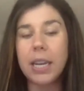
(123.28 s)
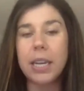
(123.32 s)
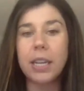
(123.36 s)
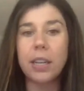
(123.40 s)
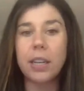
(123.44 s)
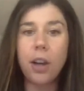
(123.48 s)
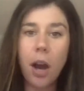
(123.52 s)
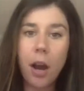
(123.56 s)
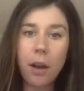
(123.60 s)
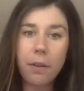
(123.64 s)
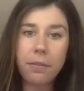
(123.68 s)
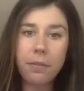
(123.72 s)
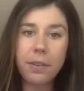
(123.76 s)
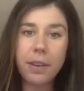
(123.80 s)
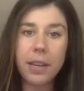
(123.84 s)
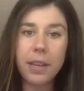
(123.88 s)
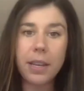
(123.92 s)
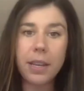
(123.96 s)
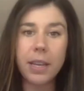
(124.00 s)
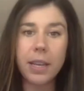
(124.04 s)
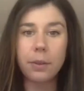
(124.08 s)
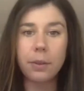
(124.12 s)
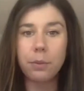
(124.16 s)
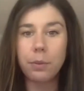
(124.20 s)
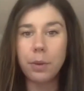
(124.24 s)
and
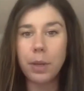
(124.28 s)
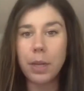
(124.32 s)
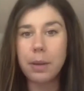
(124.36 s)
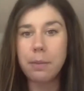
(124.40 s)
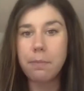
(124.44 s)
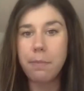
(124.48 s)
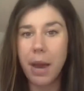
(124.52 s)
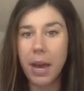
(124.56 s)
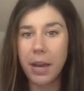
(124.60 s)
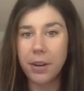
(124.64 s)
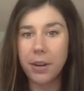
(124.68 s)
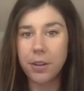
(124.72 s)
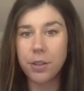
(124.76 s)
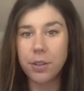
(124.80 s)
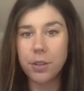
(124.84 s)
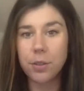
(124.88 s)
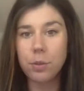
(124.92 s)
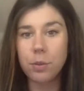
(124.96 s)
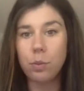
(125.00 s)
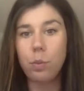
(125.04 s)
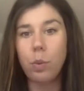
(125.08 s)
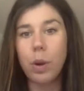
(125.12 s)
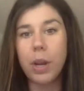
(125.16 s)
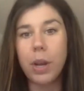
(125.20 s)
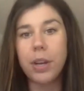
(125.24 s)
coffee, it really matters
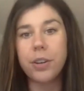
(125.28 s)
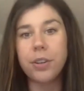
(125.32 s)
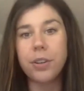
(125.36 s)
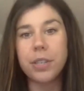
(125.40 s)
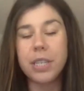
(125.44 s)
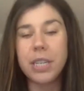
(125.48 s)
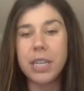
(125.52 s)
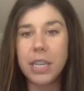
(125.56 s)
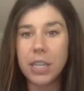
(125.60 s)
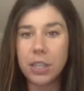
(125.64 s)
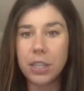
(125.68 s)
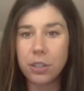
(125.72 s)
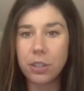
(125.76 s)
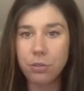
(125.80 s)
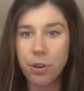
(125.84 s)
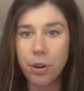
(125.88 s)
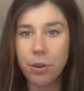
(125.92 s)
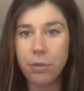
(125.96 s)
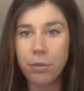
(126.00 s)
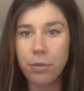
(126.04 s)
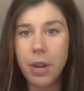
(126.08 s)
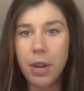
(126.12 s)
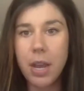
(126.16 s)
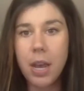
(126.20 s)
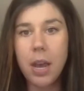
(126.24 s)
where tea is grown